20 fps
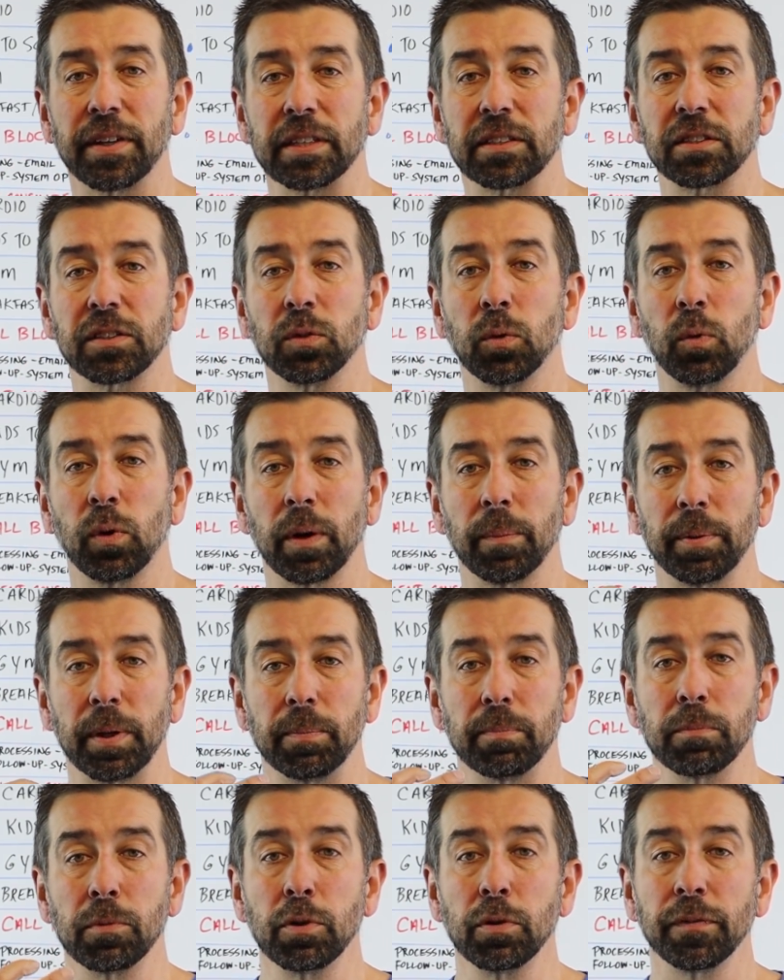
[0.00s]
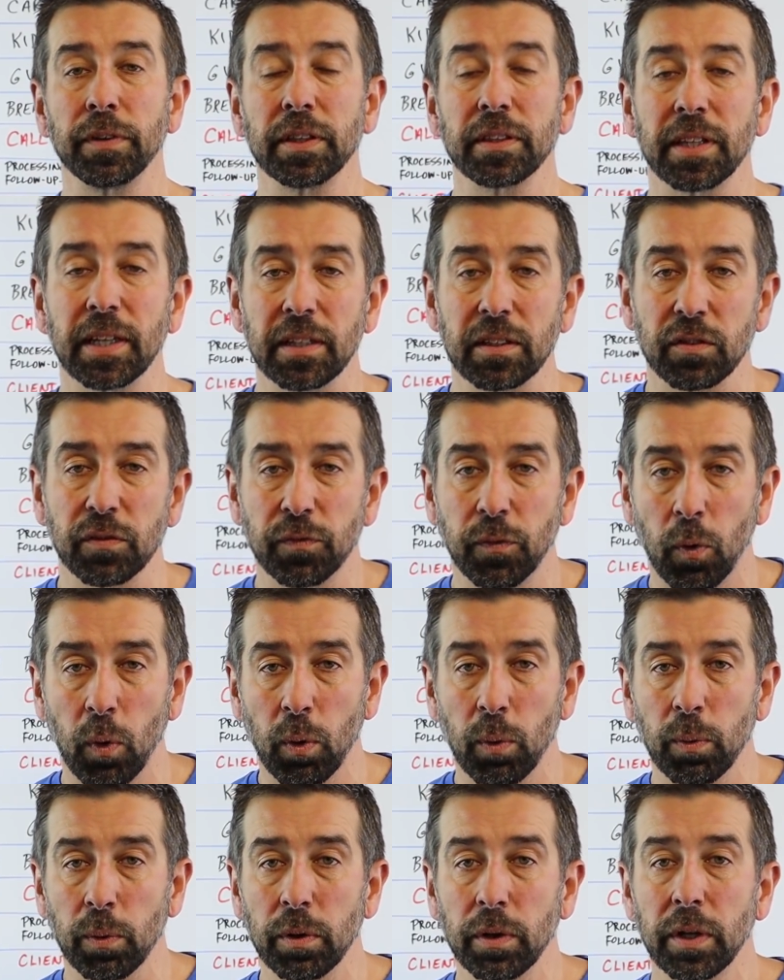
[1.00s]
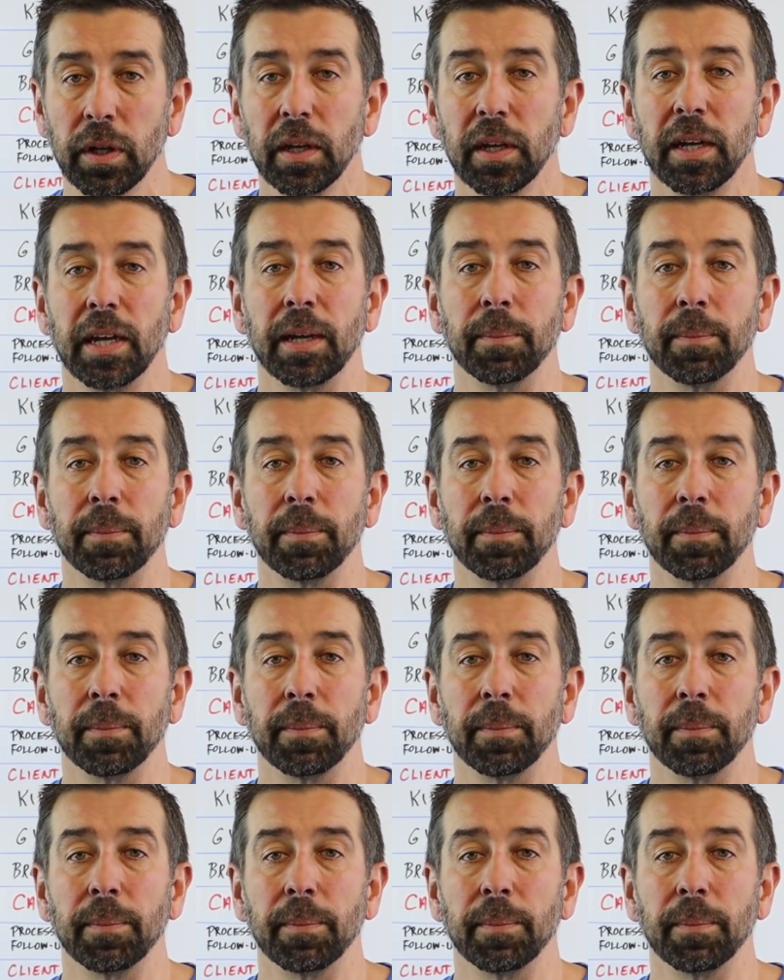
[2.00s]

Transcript: I still want to be moving things forward